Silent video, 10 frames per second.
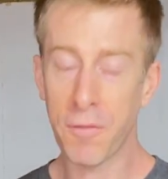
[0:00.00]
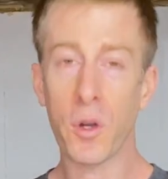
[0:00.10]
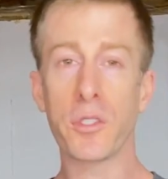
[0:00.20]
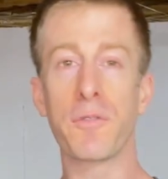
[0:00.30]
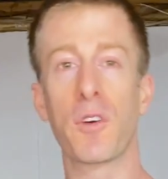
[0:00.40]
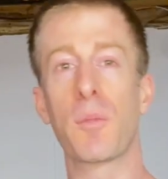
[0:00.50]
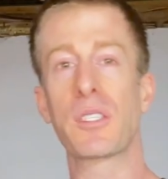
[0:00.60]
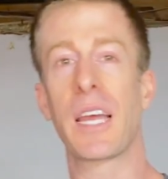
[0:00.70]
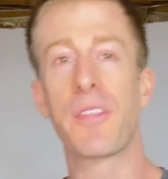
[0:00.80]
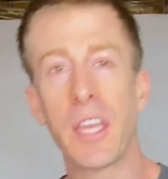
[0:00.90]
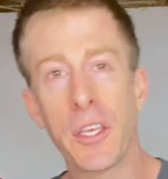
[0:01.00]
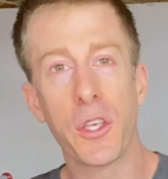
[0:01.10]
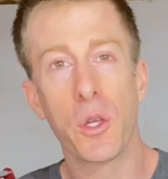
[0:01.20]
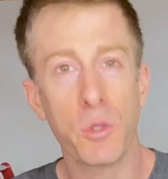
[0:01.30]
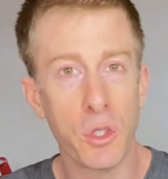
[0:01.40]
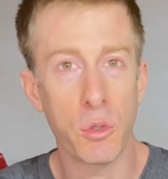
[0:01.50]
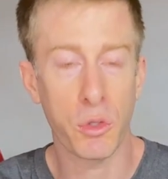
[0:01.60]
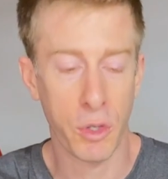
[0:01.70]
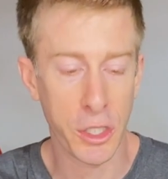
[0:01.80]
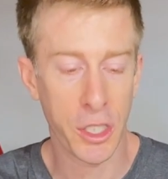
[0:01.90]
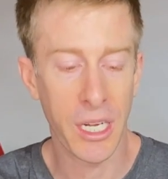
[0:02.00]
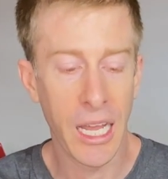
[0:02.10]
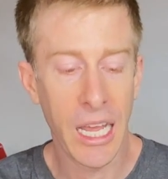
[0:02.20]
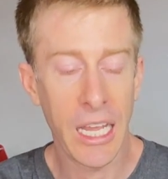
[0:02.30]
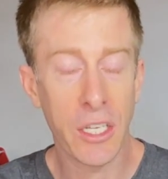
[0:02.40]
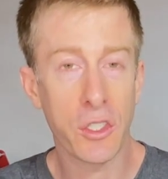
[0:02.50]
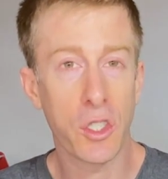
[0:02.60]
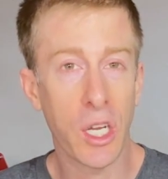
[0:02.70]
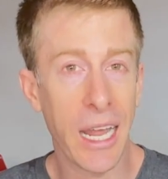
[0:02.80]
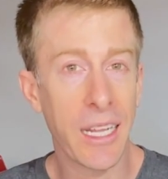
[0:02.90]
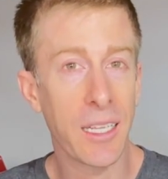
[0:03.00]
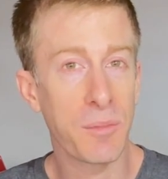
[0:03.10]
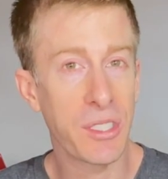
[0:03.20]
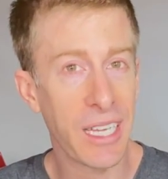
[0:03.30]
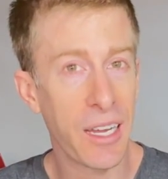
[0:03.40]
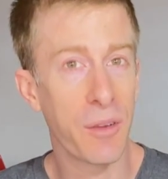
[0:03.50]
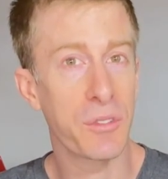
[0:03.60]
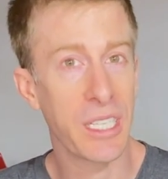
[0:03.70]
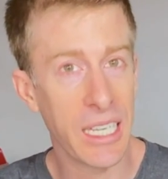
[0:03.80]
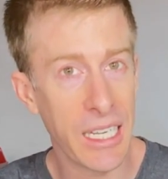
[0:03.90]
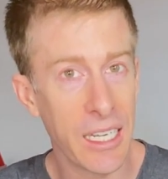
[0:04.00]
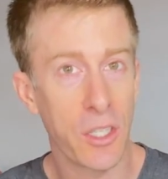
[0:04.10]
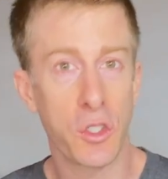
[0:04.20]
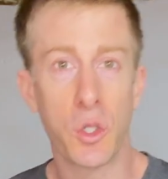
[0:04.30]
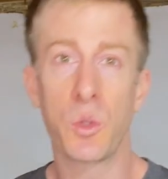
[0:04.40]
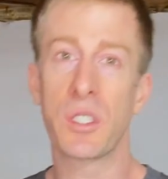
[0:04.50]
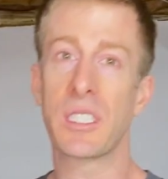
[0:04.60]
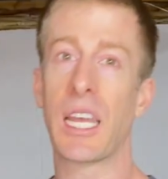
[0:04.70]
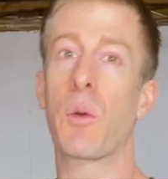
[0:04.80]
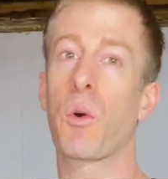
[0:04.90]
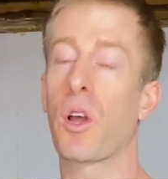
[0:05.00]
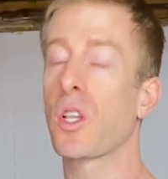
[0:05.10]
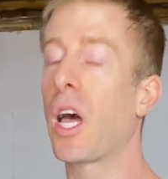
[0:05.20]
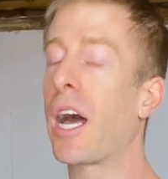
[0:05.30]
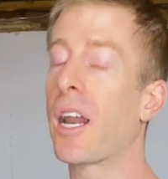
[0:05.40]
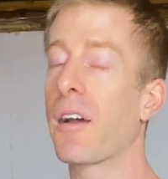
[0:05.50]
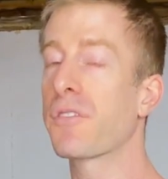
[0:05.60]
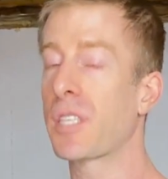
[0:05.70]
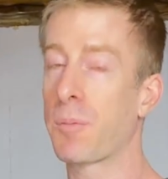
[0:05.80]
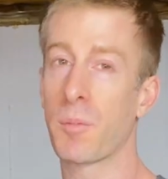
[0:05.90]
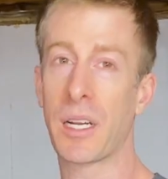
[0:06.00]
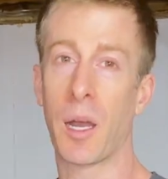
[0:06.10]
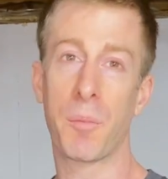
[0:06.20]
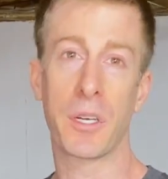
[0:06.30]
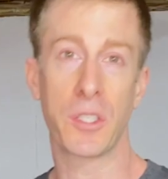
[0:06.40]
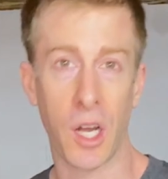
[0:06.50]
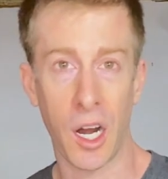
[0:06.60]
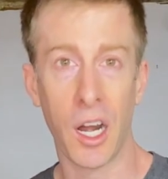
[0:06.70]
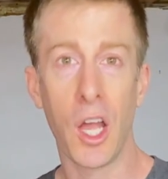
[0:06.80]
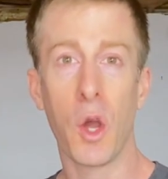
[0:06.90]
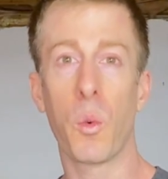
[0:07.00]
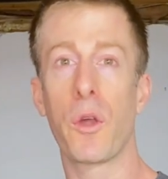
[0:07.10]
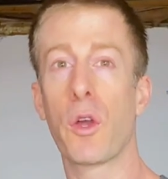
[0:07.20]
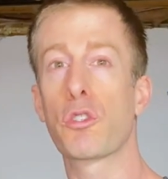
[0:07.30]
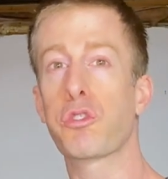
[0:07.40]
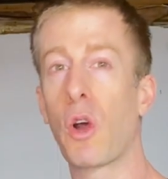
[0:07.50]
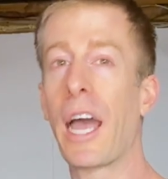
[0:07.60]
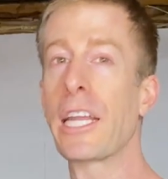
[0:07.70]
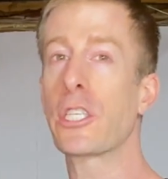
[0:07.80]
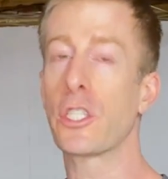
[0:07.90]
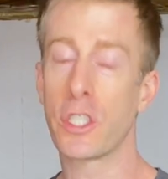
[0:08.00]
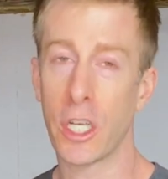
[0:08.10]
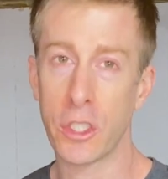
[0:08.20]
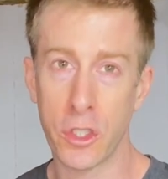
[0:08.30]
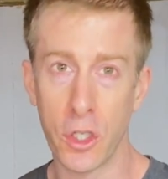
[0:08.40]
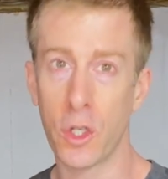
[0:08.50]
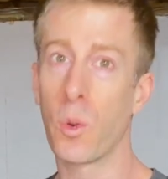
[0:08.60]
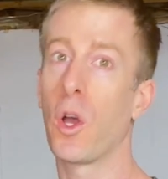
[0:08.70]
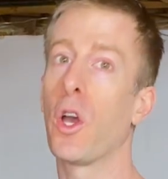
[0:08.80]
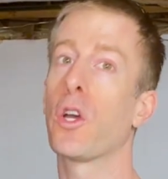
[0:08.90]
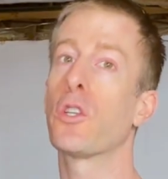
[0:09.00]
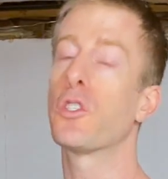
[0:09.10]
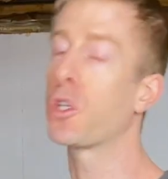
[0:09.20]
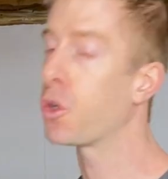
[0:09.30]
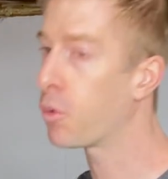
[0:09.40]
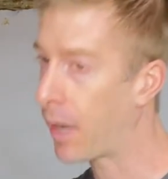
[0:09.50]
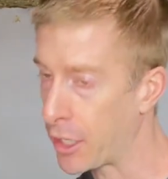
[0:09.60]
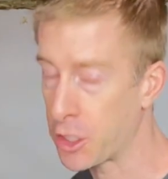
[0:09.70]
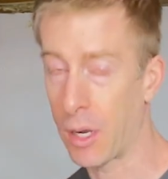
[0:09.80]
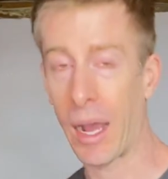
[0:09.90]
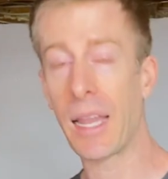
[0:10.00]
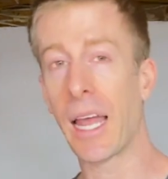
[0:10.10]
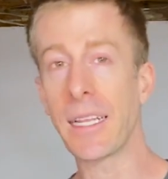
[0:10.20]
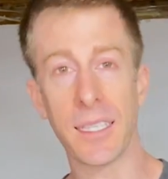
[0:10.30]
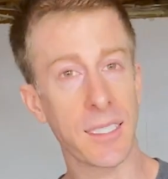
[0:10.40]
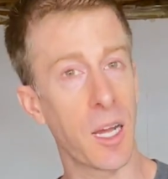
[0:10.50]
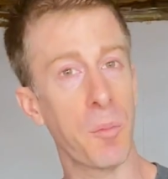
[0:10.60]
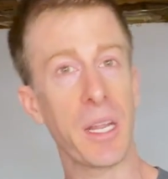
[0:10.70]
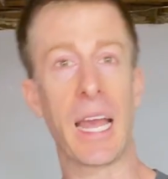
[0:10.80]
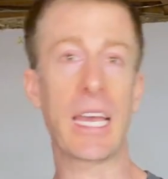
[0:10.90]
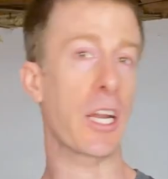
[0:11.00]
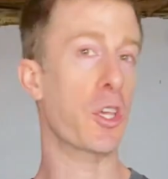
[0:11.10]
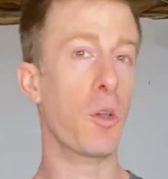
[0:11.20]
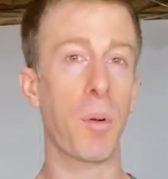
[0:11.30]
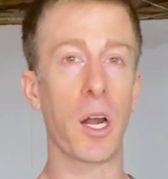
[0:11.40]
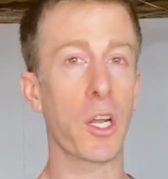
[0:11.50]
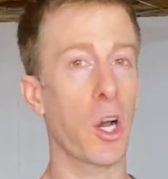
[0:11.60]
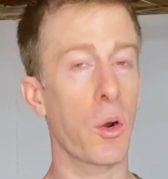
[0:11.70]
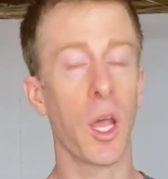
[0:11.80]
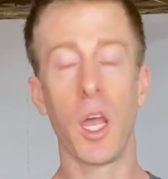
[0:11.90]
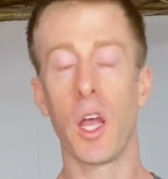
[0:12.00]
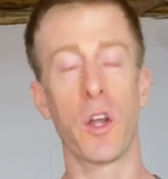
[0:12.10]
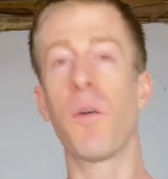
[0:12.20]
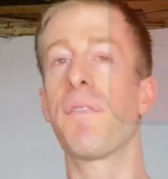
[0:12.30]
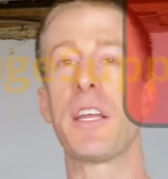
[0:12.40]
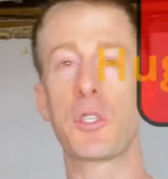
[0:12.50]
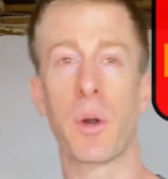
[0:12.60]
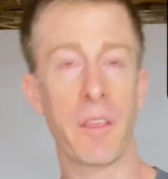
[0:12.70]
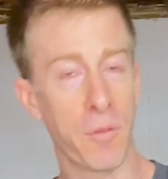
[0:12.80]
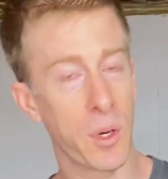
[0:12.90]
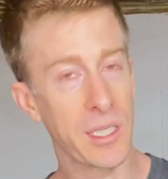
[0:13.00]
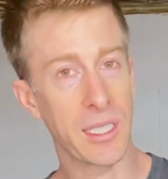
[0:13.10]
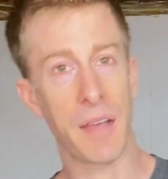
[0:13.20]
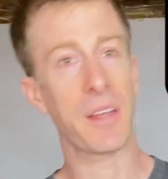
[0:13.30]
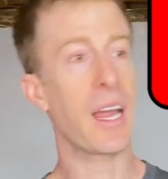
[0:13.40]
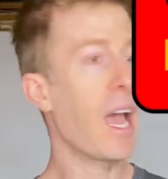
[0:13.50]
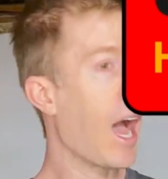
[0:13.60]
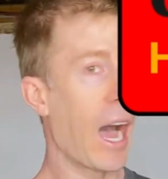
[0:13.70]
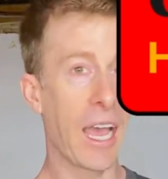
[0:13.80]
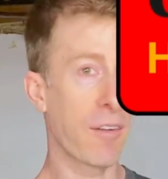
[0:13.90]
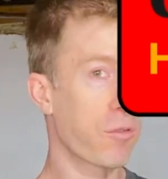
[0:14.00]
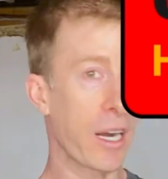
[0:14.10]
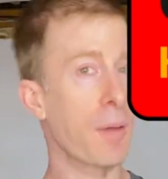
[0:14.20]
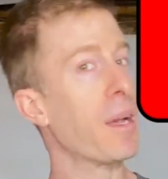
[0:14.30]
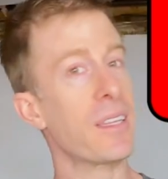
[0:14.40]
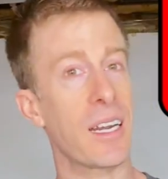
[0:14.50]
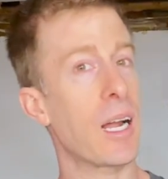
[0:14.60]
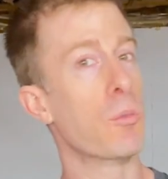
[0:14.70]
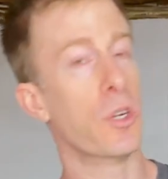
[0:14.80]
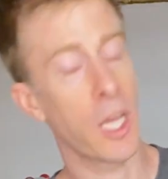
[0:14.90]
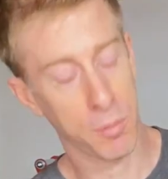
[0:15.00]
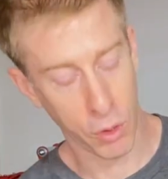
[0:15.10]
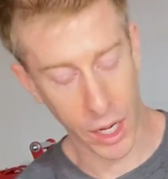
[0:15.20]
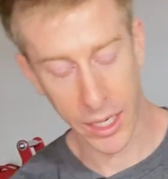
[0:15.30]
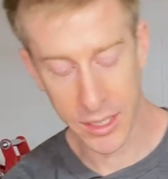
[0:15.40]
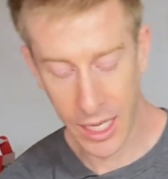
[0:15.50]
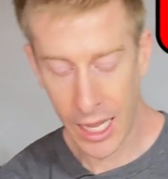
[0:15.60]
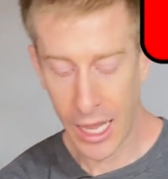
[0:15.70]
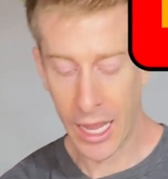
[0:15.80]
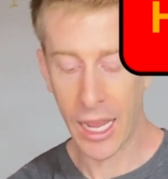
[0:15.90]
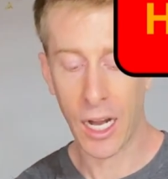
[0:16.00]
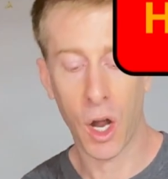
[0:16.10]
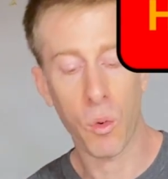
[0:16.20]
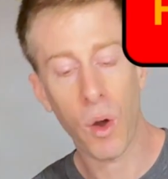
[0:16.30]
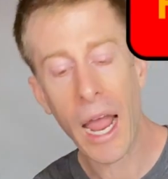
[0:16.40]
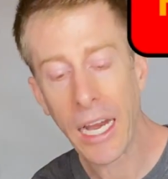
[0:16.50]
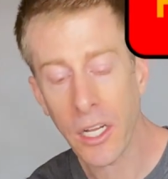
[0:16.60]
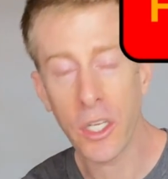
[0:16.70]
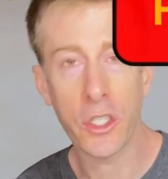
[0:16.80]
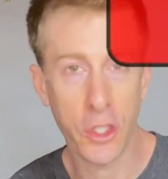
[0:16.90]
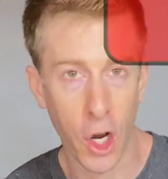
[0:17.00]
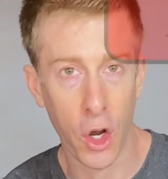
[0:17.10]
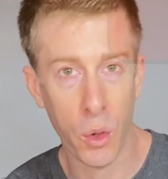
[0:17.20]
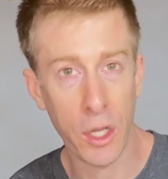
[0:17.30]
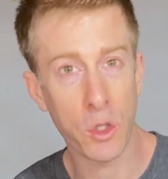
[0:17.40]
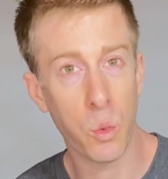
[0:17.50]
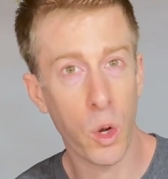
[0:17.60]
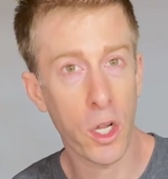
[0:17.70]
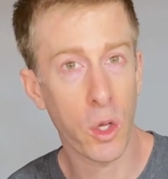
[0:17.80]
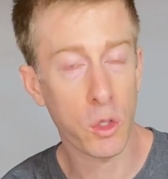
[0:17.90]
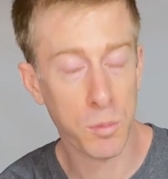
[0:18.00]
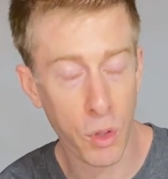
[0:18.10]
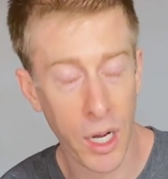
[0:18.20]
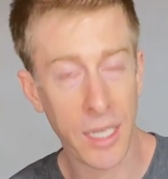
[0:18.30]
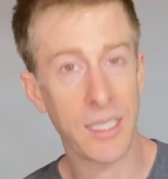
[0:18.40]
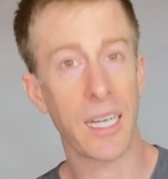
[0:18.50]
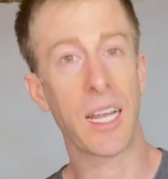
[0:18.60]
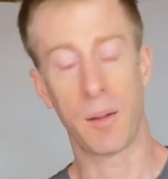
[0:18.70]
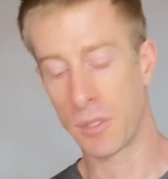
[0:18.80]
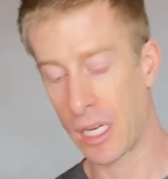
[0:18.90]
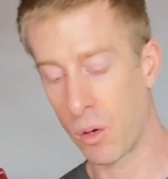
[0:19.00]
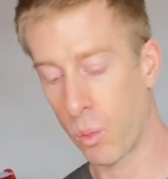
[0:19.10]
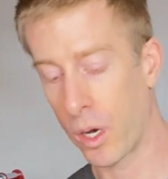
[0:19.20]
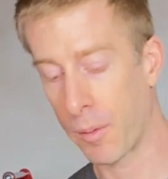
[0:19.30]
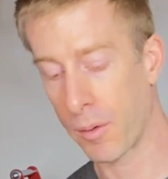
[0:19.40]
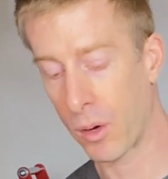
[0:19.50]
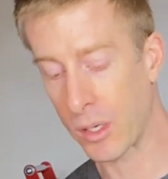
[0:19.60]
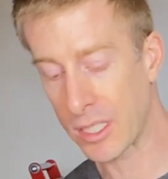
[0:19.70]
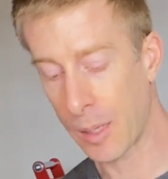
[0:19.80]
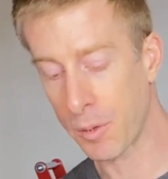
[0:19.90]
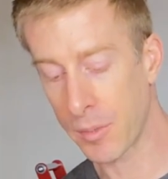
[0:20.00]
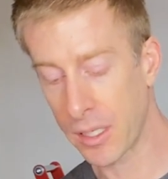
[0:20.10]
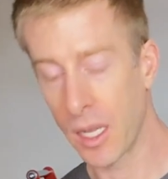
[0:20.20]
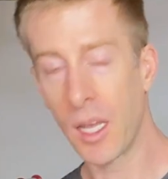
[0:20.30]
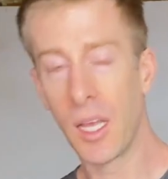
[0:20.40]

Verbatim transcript: first and foremost, I think Huge Nutrition is getting themselves into the state where a lot of supplement companies are, where they're trying to just do too much. Now, I like this company. I got a coupon code, NoFate247. I have recommended a number of their products. And arachnidone is one of those products that comes out where a supplement